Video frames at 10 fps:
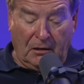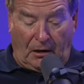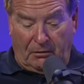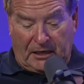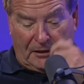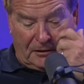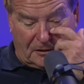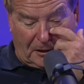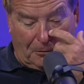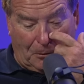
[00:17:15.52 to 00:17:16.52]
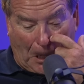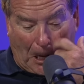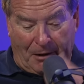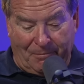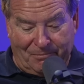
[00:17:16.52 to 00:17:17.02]
Okay, so
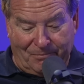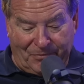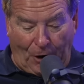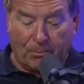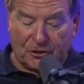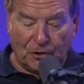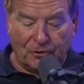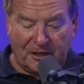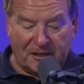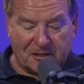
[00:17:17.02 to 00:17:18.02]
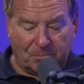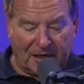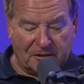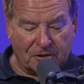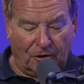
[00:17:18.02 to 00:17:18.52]
opportunities to
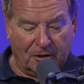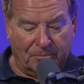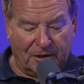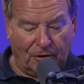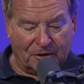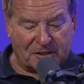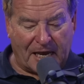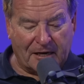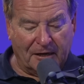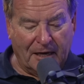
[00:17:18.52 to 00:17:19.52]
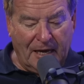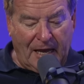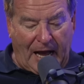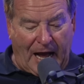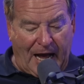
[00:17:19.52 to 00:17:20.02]
play in Scotland, but not taken.
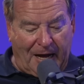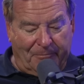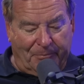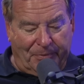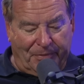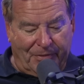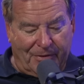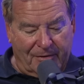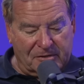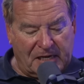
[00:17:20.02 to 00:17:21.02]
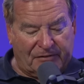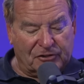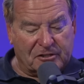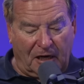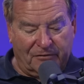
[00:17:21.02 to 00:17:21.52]

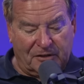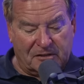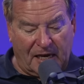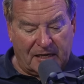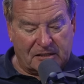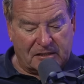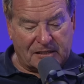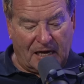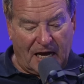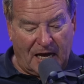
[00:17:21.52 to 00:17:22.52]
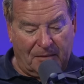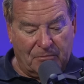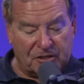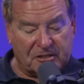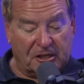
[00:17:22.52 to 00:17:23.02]
Stephen Sullivan says,
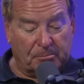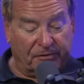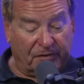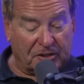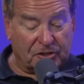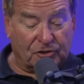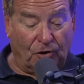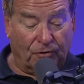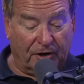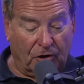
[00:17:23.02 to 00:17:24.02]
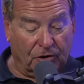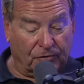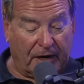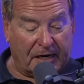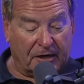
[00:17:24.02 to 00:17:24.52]
Merce, did you prefer scoring or
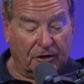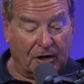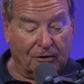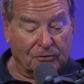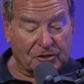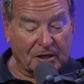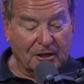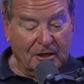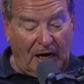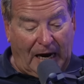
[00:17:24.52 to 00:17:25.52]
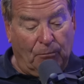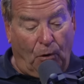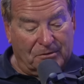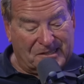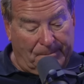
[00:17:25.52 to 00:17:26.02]
creating goals? And
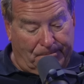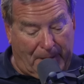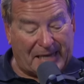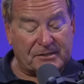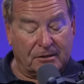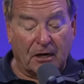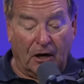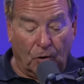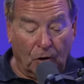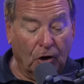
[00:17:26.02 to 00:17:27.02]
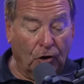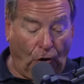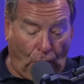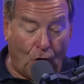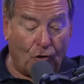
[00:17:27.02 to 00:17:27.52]
what was the best goal
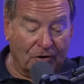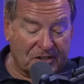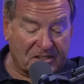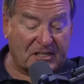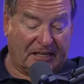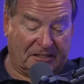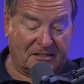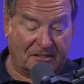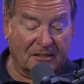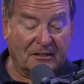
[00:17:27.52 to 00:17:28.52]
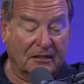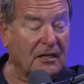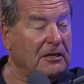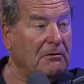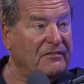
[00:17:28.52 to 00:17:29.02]
or assist
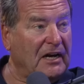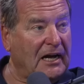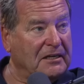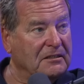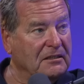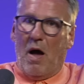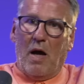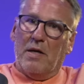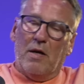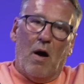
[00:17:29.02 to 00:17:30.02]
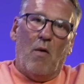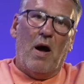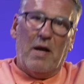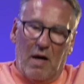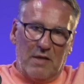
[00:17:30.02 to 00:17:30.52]
that you ever had? You know,
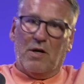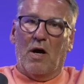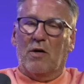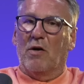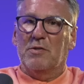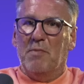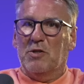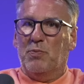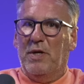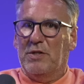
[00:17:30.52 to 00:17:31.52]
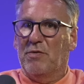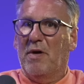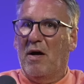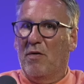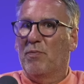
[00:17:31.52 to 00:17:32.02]
I got as much pleasure
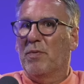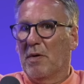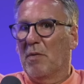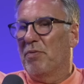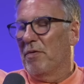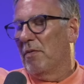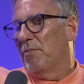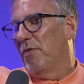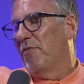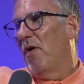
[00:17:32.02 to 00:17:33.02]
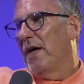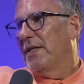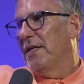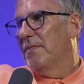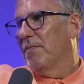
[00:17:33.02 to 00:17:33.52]
out of
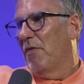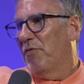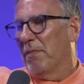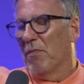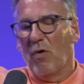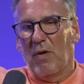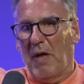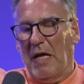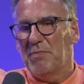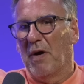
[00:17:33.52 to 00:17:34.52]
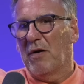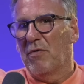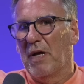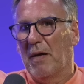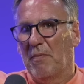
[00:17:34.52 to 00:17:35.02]
providing. I think more as my
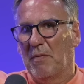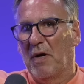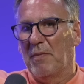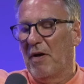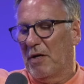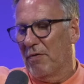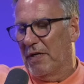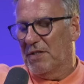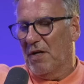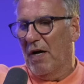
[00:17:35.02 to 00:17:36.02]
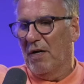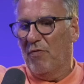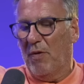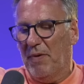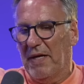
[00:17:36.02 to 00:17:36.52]
career, when my career started
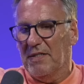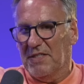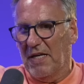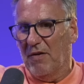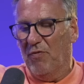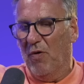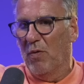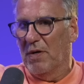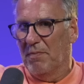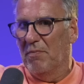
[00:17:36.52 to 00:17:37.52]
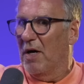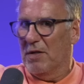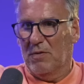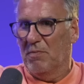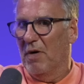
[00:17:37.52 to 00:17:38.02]
off, I played at centre forward.
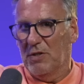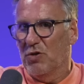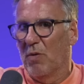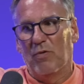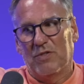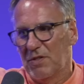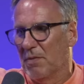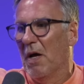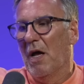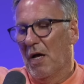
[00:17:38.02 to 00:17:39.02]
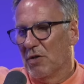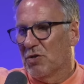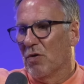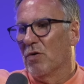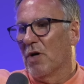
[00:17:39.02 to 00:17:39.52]
My job was to
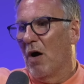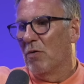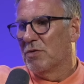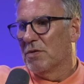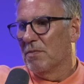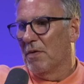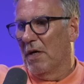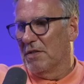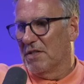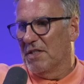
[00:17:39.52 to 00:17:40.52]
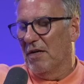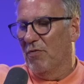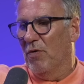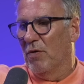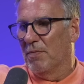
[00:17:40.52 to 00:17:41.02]
score goals as a centre
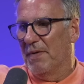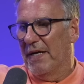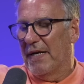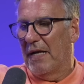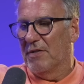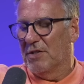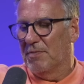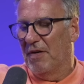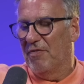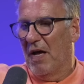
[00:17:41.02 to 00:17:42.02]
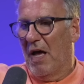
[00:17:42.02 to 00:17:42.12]
forward, me and Alan Smith.